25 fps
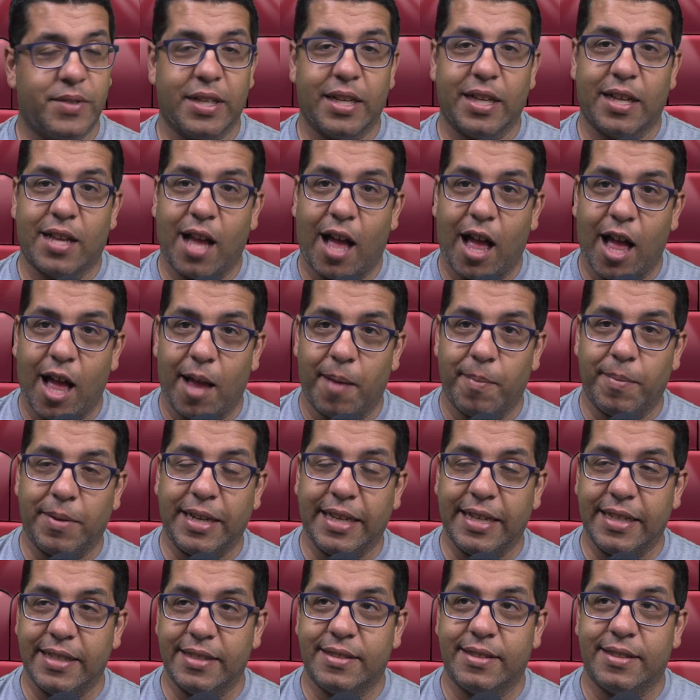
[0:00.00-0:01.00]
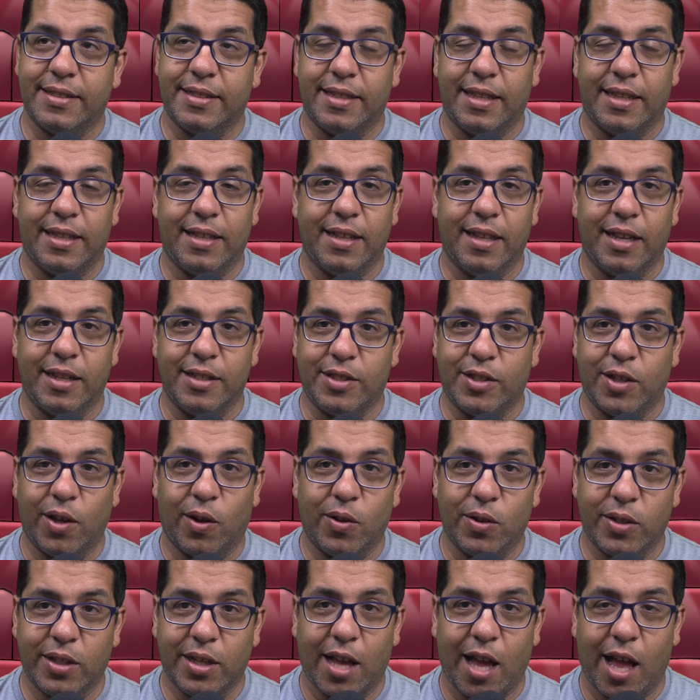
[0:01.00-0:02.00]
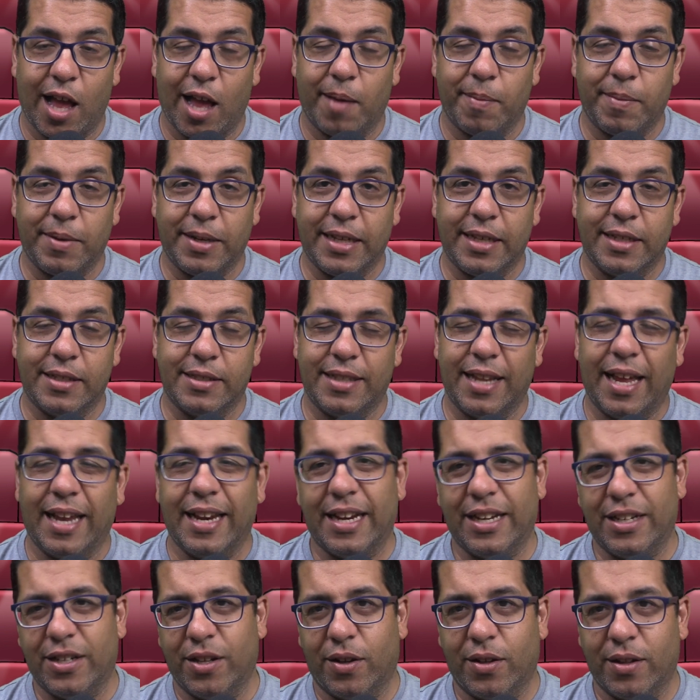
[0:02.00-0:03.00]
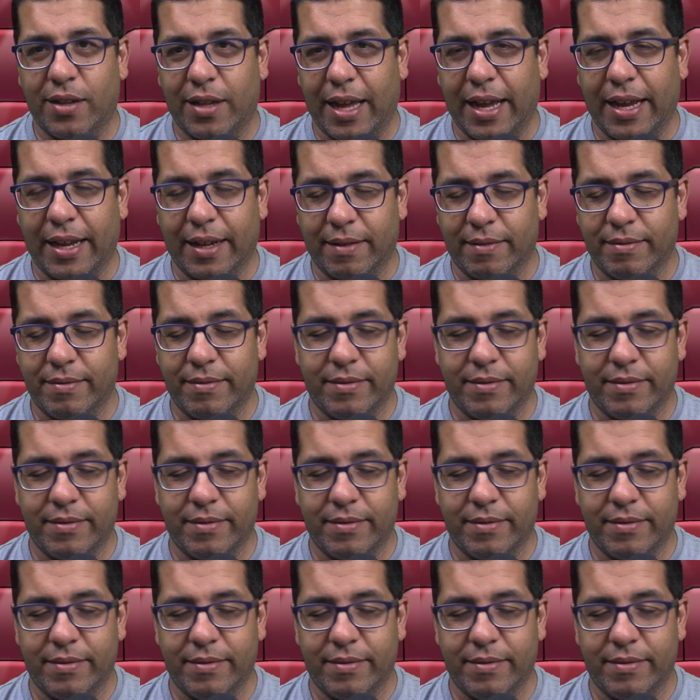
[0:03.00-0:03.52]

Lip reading: comedies adult comedies, not adult like